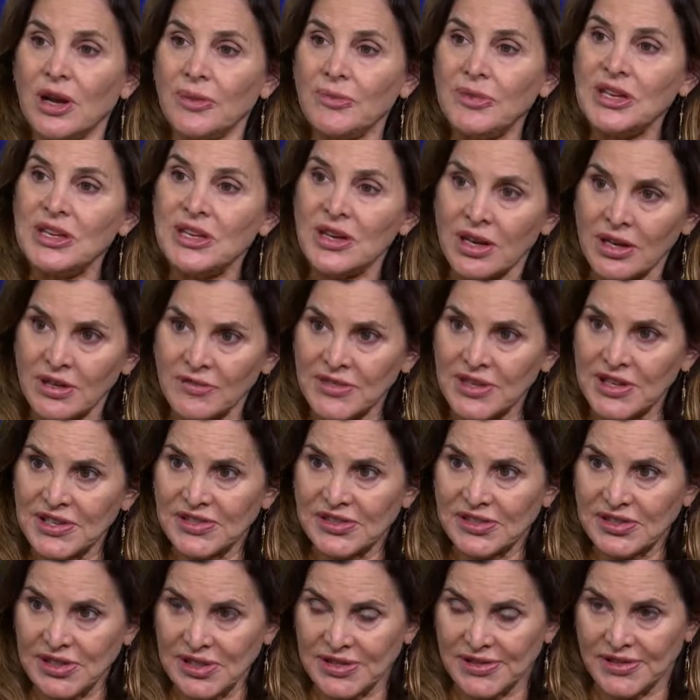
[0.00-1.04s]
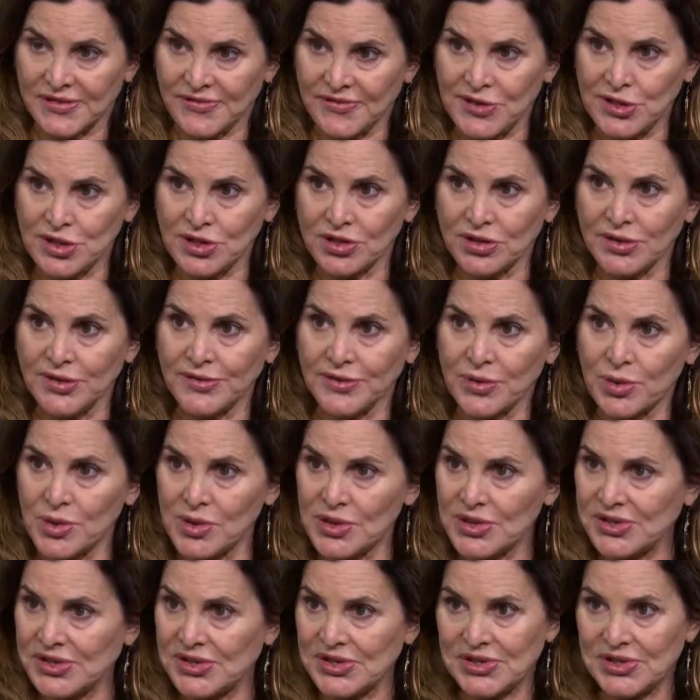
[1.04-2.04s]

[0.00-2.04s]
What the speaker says: I mean, none of this is official, of course.